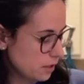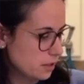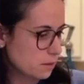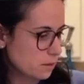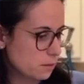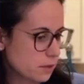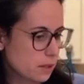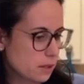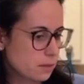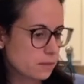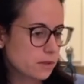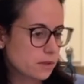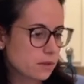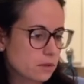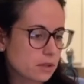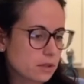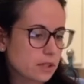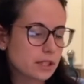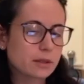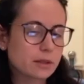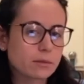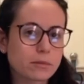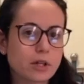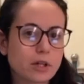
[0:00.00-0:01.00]
Sometimes it'll
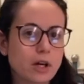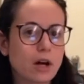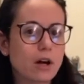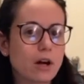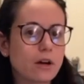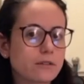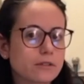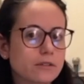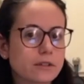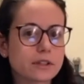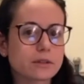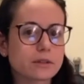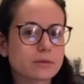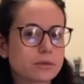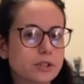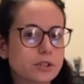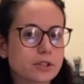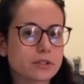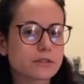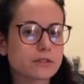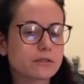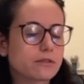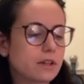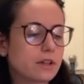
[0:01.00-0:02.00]
get them coughing, which
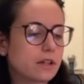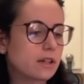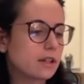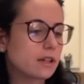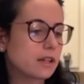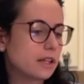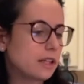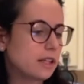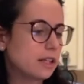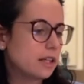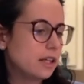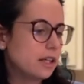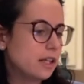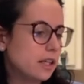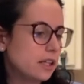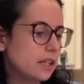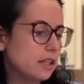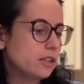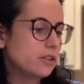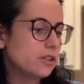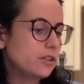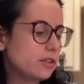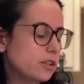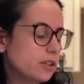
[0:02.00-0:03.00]
is fine.
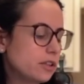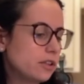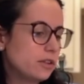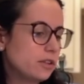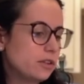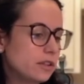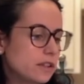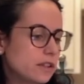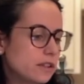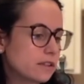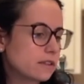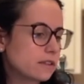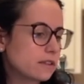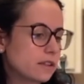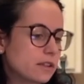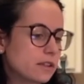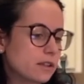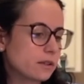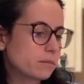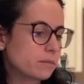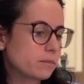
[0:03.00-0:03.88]
And you can do this like